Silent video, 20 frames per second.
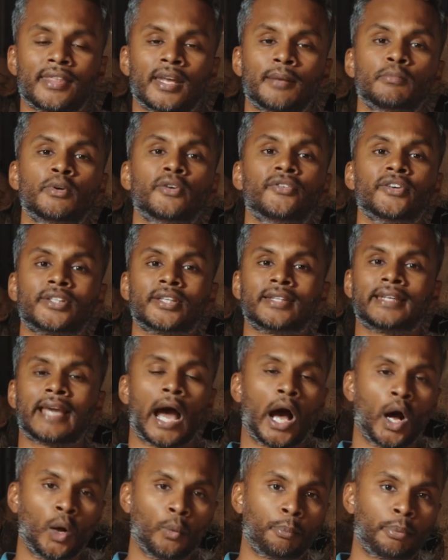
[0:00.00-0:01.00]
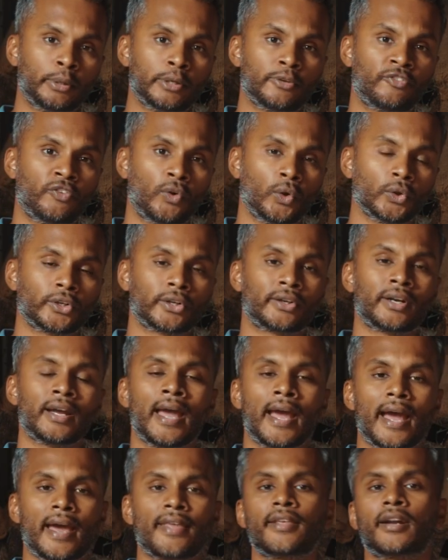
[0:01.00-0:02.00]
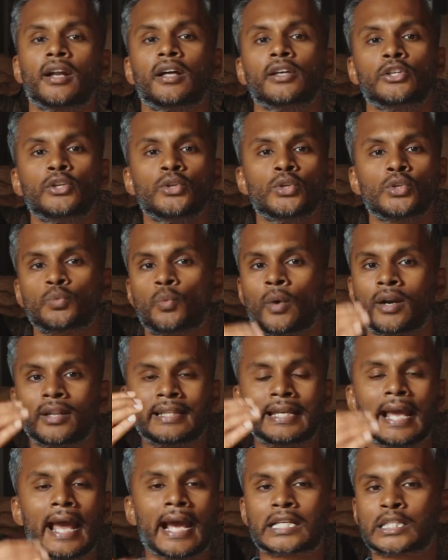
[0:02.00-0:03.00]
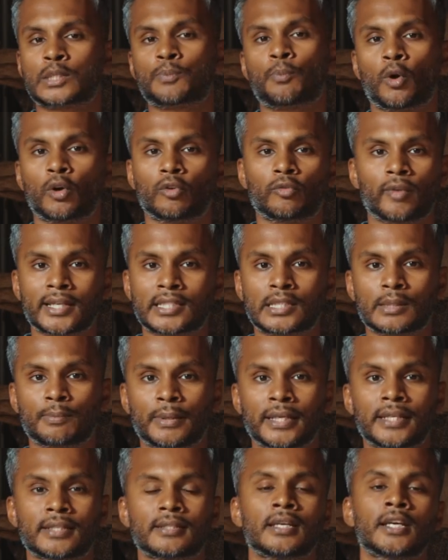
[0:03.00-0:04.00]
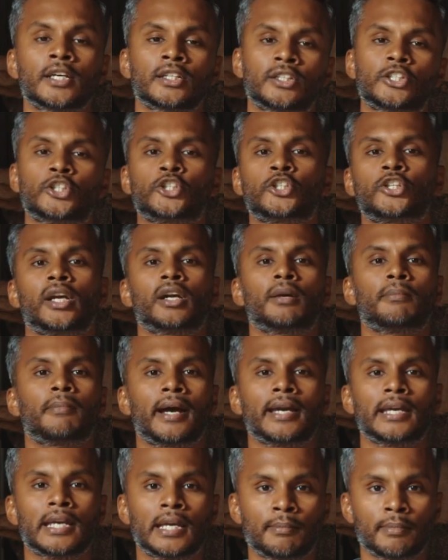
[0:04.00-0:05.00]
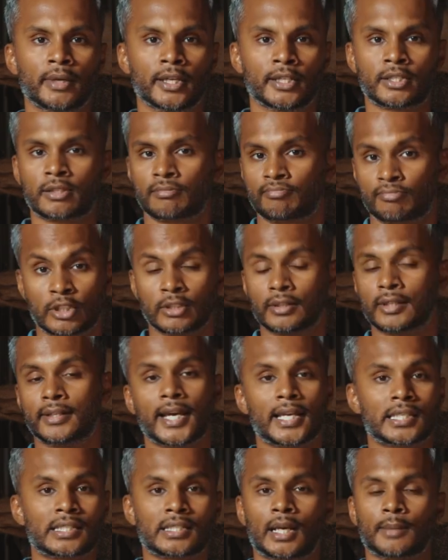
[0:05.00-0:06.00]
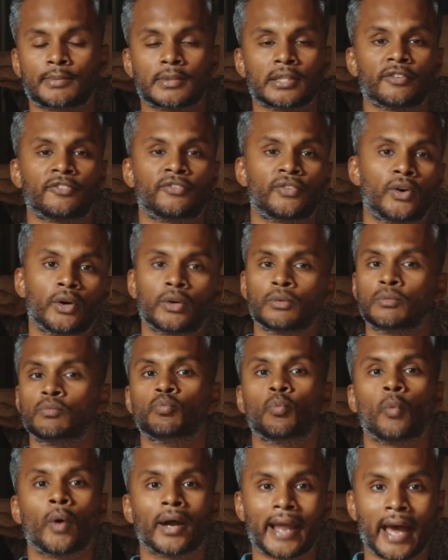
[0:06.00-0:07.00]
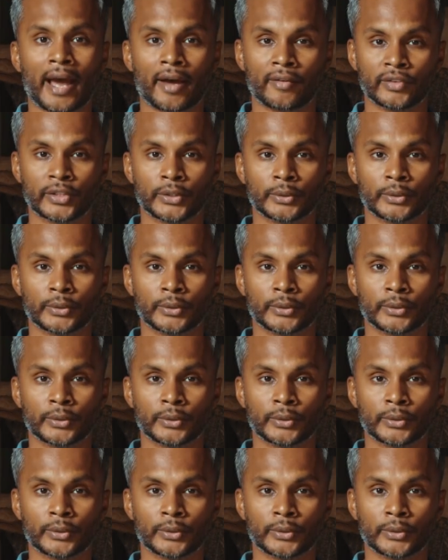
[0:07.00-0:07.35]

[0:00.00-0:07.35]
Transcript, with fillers: then move it to the output folder, and then I'll use one of the export recipes to share my image to the desktop, to the phone, what have